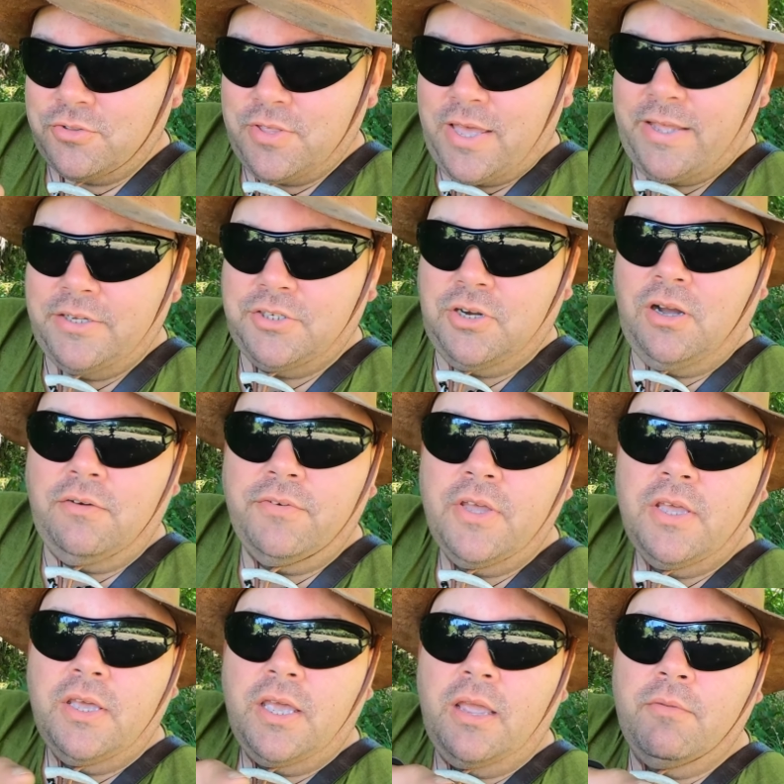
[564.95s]
the edge off,
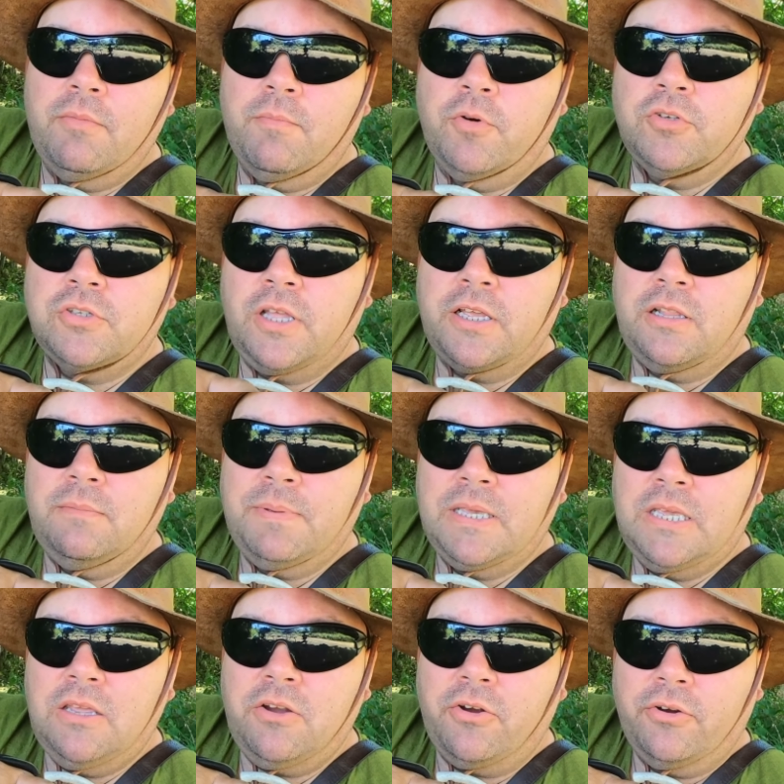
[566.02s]
it would most likely be
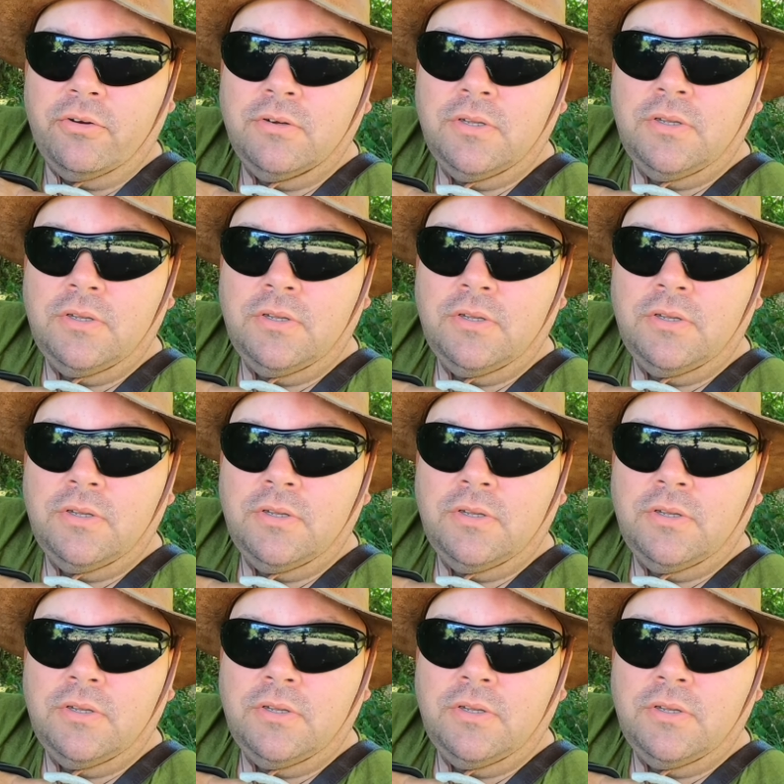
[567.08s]
here.